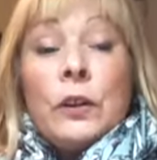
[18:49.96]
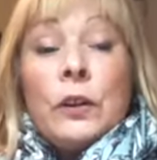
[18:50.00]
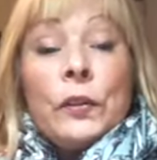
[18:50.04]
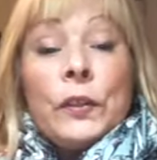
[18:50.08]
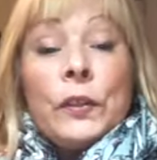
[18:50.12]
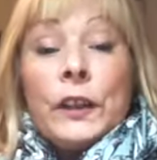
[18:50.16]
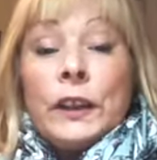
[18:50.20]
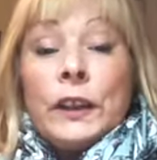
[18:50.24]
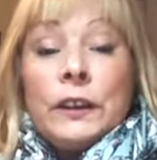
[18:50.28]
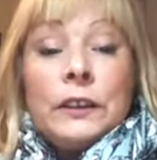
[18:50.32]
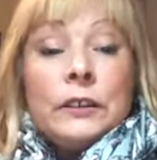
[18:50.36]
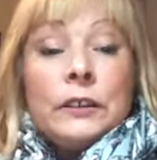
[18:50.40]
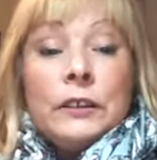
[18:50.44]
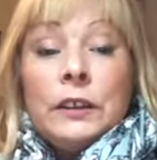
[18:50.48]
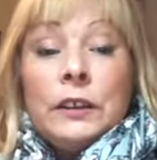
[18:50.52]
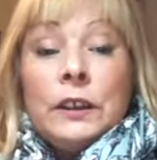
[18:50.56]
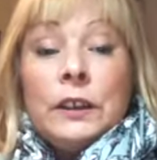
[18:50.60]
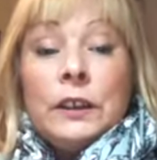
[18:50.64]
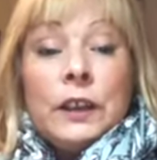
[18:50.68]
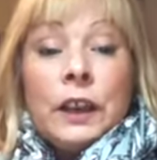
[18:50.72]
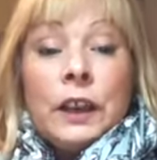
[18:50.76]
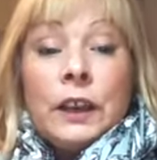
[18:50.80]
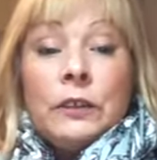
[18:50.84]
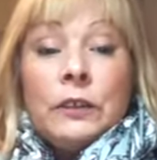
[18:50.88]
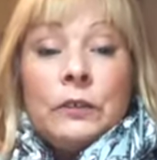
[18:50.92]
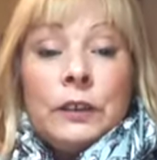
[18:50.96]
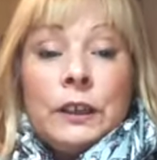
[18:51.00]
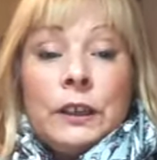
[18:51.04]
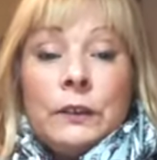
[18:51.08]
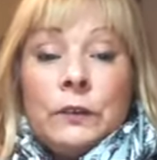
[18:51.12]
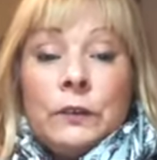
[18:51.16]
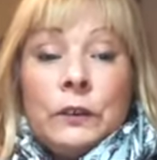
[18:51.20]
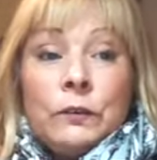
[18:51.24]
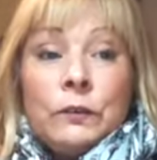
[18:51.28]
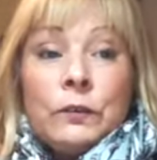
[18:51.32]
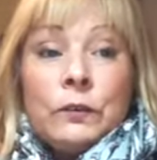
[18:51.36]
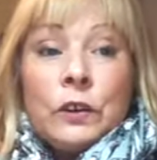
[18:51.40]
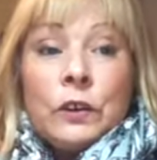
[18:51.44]
think, you know,
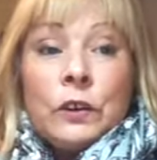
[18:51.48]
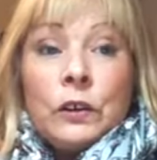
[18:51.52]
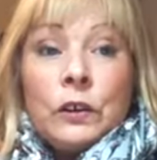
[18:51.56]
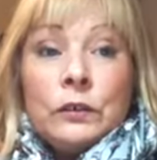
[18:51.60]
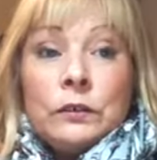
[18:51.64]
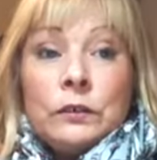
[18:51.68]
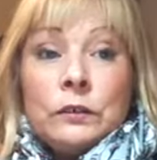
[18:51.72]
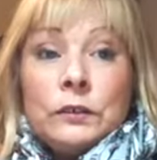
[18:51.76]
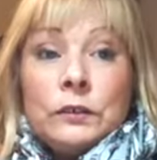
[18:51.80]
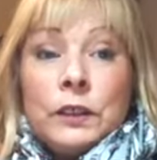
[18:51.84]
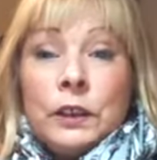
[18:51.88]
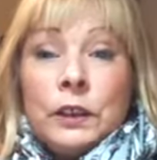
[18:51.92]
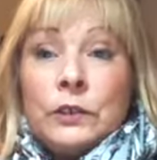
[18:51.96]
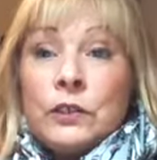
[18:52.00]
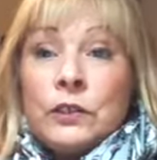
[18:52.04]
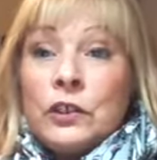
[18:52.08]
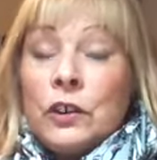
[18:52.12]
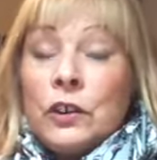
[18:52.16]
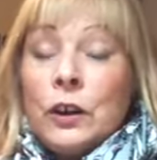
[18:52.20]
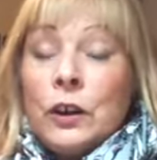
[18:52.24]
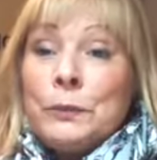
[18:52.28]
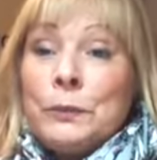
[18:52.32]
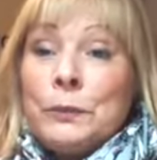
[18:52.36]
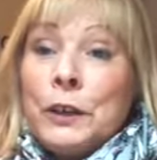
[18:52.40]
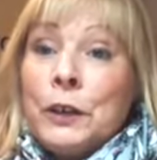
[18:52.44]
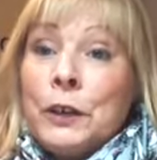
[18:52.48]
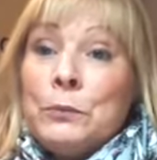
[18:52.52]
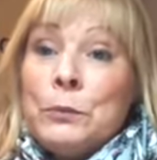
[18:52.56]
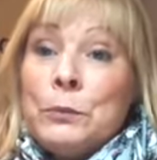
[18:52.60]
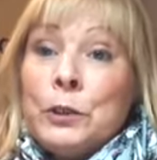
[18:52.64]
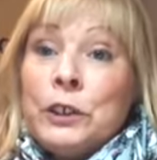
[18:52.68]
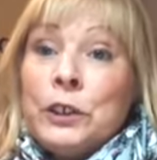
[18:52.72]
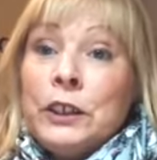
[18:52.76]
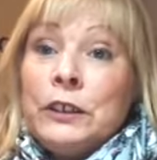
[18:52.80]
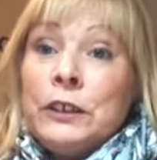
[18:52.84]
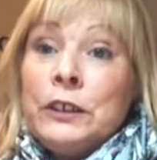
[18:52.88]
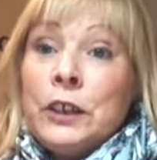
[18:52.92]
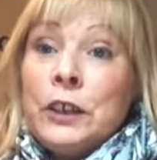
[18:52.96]
if you've got no time, no
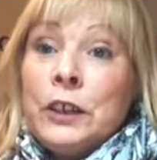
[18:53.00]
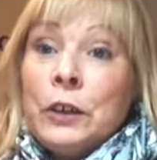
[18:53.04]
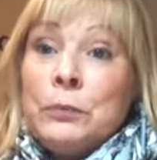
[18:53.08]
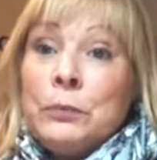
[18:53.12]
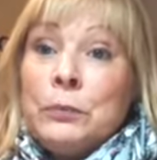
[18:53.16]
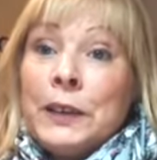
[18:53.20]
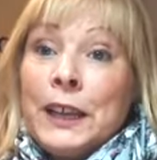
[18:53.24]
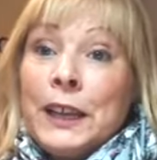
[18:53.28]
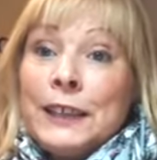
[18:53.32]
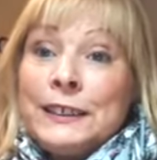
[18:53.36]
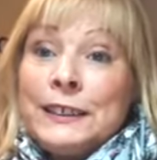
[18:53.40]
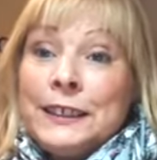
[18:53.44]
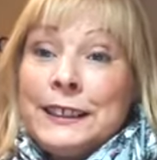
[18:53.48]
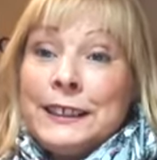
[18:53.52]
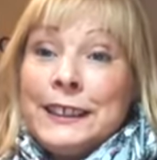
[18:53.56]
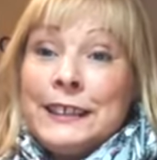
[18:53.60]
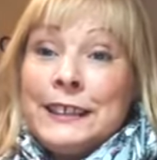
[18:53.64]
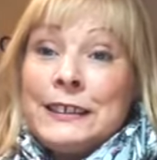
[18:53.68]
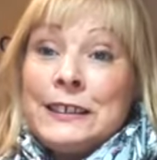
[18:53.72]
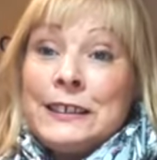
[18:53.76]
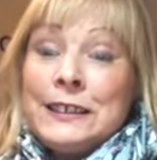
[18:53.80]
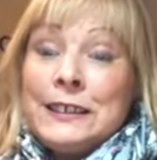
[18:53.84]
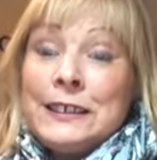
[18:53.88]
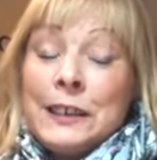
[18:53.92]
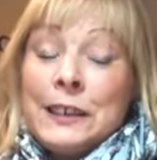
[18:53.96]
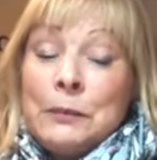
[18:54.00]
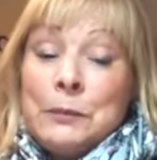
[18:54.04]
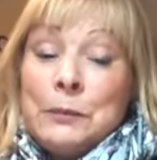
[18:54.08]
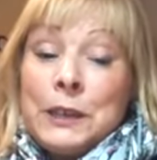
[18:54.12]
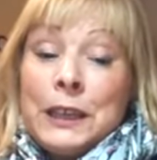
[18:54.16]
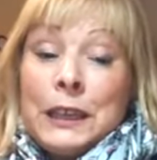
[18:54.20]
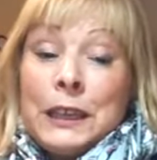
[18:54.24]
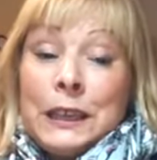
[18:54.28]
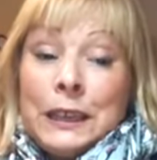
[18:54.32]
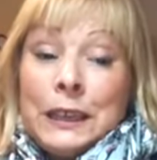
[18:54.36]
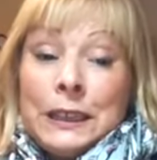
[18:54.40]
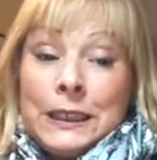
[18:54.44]
money, and no plan, you need to see me.